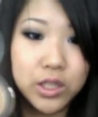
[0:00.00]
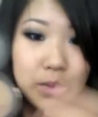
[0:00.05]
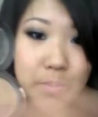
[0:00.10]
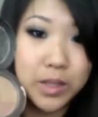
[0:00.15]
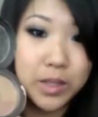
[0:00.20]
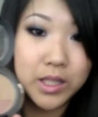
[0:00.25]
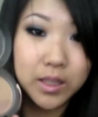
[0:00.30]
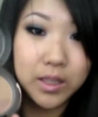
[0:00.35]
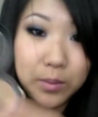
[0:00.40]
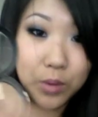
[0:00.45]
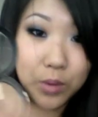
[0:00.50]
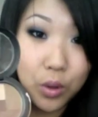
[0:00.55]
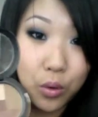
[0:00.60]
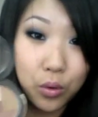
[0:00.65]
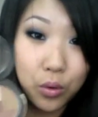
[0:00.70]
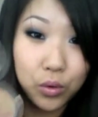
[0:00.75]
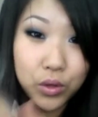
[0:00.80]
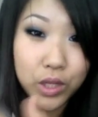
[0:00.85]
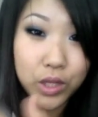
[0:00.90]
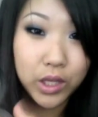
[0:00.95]
mix up the
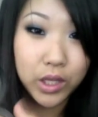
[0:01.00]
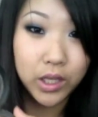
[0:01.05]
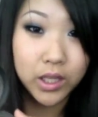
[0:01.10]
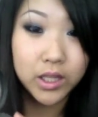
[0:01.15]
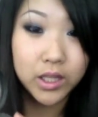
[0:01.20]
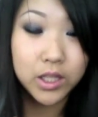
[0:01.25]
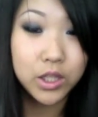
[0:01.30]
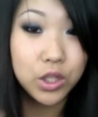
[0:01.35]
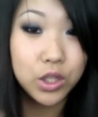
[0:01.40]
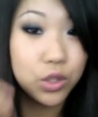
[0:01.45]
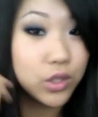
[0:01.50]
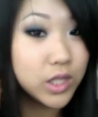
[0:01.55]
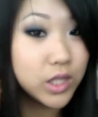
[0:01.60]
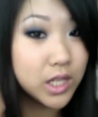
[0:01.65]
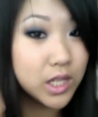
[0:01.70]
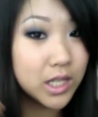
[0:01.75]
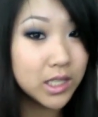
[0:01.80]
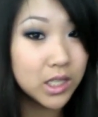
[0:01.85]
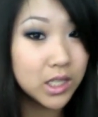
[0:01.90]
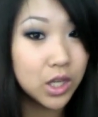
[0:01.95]
whole thing and then use it
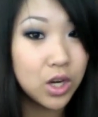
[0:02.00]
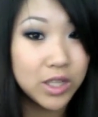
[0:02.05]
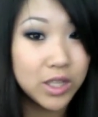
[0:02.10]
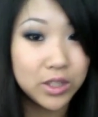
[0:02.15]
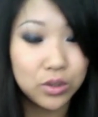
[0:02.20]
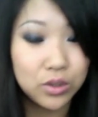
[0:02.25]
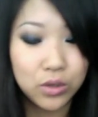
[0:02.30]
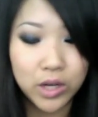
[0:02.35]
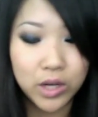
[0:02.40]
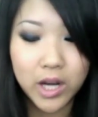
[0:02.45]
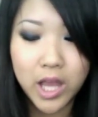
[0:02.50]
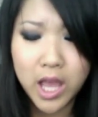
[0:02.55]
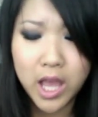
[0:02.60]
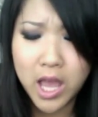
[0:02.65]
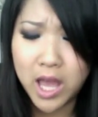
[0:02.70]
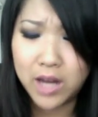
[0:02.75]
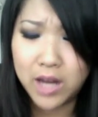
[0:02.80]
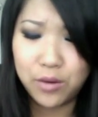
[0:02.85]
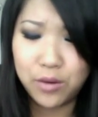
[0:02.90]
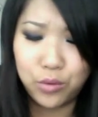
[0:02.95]
as a contour,
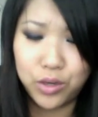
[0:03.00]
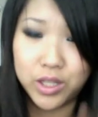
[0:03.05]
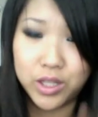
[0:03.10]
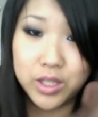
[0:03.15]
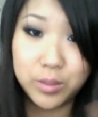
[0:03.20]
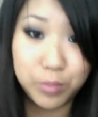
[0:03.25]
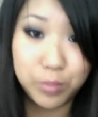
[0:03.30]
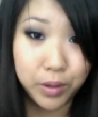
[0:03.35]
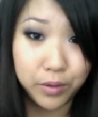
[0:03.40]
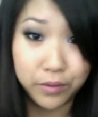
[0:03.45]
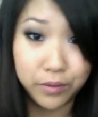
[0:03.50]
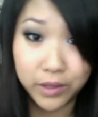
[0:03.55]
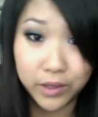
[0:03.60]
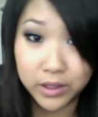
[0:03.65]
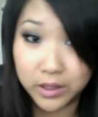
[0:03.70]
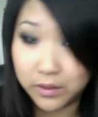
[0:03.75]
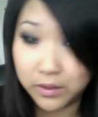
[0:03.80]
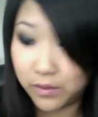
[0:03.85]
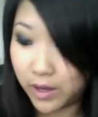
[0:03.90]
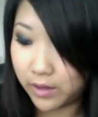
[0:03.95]
and it works
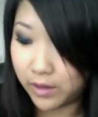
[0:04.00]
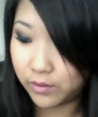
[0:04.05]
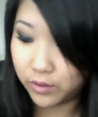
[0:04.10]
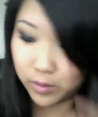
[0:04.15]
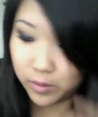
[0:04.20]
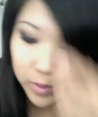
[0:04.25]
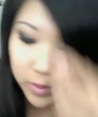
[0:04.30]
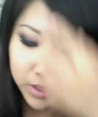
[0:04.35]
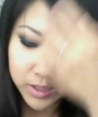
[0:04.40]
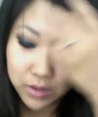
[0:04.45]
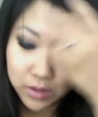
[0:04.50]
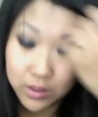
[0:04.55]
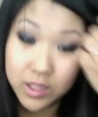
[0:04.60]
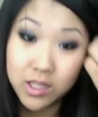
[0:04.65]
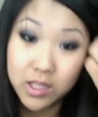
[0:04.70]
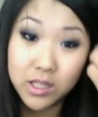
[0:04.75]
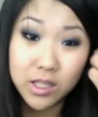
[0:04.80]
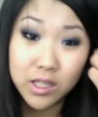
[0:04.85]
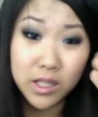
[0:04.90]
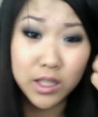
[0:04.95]
perfectly fine for me. So
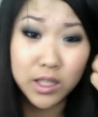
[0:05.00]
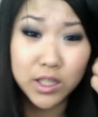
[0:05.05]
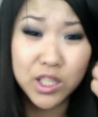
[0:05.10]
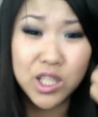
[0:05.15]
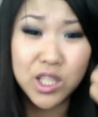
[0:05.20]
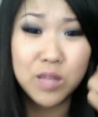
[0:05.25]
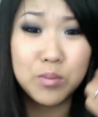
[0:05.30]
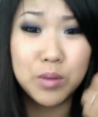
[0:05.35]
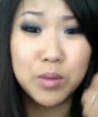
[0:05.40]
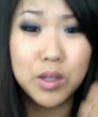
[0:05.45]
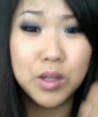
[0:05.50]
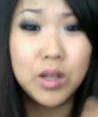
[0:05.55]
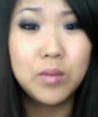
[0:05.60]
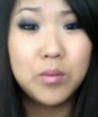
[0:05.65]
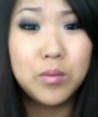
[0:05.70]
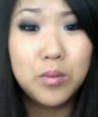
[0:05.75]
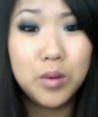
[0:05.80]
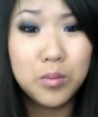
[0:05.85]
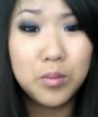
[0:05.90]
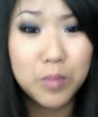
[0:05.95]
this is a good, cheaper,
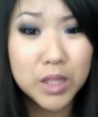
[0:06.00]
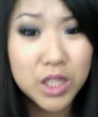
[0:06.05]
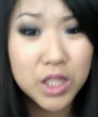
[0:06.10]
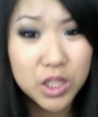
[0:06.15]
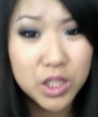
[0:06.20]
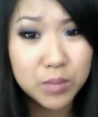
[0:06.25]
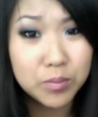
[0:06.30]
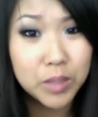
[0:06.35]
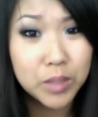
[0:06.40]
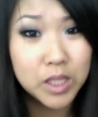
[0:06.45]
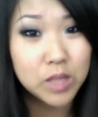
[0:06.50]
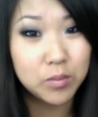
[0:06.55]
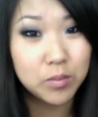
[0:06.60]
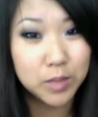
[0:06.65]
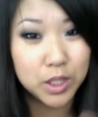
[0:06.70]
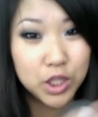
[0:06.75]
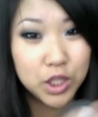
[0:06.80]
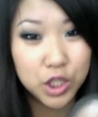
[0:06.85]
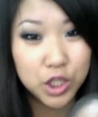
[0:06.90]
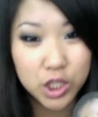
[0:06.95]
much
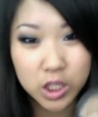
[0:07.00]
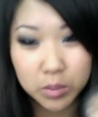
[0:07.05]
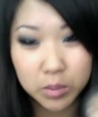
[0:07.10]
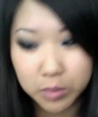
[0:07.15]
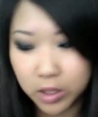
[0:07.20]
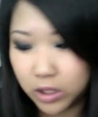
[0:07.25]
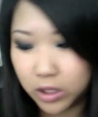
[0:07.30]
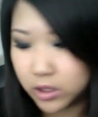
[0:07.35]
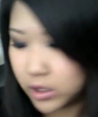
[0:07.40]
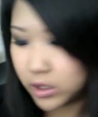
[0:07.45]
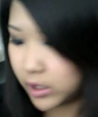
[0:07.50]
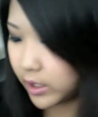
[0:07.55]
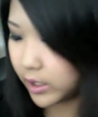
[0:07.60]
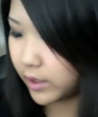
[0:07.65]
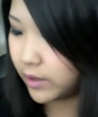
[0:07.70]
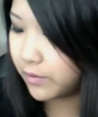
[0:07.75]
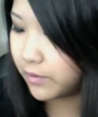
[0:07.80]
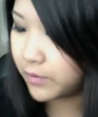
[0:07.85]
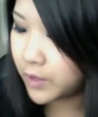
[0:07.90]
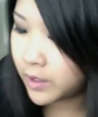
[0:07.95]
cheaper
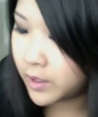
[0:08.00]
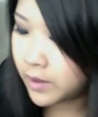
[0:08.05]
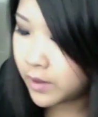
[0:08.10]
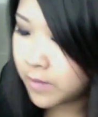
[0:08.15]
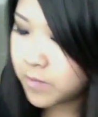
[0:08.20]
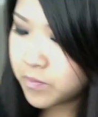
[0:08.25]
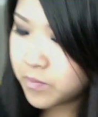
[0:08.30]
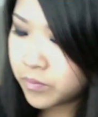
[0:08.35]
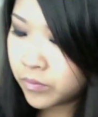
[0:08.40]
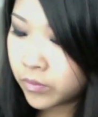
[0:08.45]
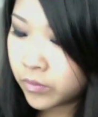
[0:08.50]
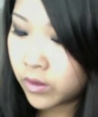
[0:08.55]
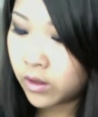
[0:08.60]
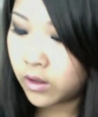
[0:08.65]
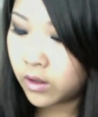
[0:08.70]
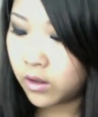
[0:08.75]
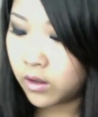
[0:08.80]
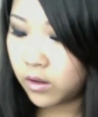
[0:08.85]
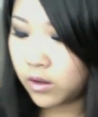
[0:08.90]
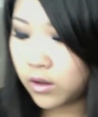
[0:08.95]
alternative.
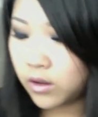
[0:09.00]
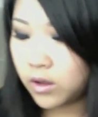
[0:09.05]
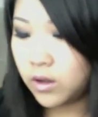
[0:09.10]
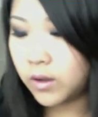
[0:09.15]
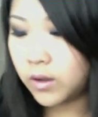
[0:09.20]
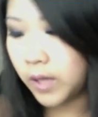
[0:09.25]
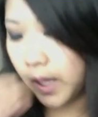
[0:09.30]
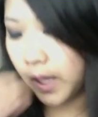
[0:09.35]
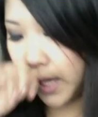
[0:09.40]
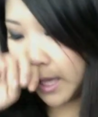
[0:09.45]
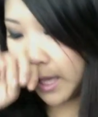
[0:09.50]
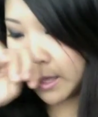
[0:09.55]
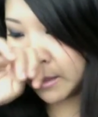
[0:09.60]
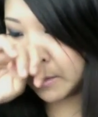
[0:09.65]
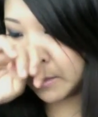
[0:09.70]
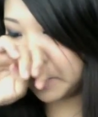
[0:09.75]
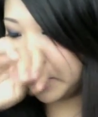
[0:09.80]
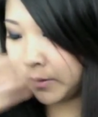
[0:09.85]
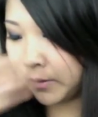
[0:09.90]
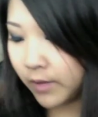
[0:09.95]
Okay, and
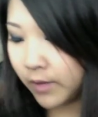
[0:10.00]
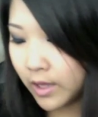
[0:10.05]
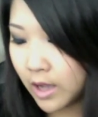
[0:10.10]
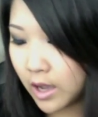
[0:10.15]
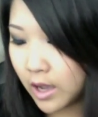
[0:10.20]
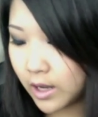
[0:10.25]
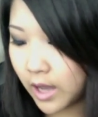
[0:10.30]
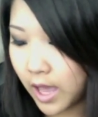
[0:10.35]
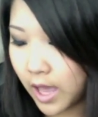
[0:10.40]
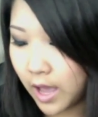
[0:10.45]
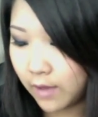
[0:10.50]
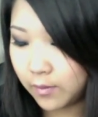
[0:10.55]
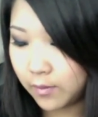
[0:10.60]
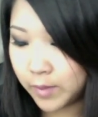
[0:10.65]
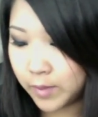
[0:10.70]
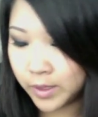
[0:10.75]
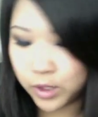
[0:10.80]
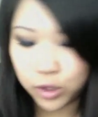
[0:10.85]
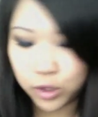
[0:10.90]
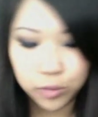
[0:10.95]
then moving on, I have
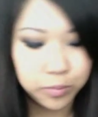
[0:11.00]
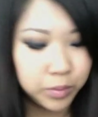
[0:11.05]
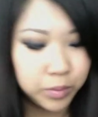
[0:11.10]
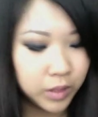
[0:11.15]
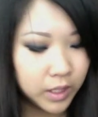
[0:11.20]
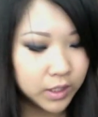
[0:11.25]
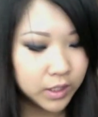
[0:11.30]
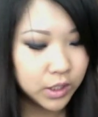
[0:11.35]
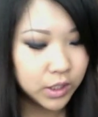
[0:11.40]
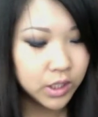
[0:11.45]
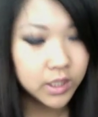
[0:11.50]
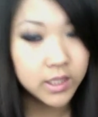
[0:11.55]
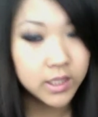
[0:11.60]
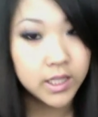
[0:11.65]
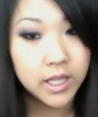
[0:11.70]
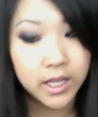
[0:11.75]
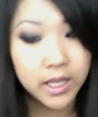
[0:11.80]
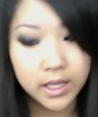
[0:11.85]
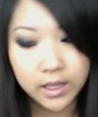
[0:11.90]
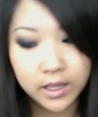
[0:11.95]
my two blushes
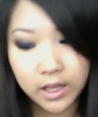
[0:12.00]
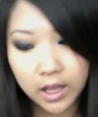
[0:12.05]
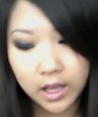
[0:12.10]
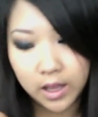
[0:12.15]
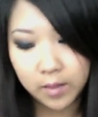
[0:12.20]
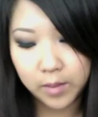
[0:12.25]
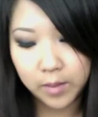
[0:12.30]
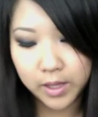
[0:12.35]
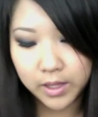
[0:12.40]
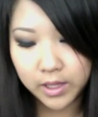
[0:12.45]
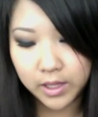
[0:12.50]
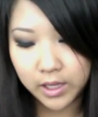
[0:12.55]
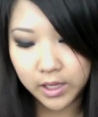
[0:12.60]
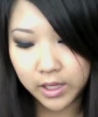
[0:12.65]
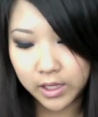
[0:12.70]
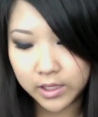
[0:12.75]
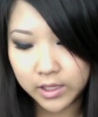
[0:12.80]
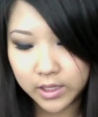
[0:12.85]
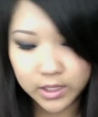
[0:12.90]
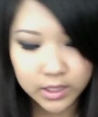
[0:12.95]
that I think
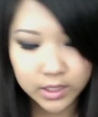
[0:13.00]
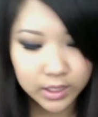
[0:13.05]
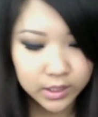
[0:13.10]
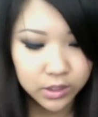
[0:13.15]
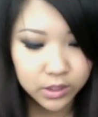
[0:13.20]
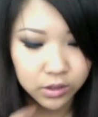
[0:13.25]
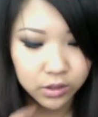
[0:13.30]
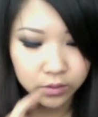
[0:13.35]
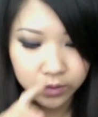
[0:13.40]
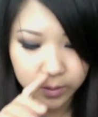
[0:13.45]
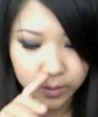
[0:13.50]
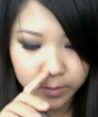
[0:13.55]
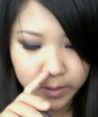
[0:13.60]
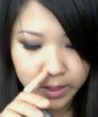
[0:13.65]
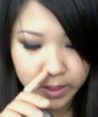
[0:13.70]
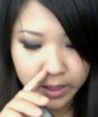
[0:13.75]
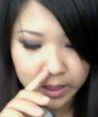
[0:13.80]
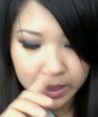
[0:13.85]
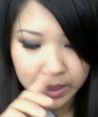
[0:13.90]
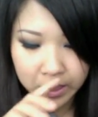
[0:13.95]
is essential for
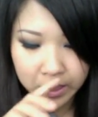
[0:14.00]
me.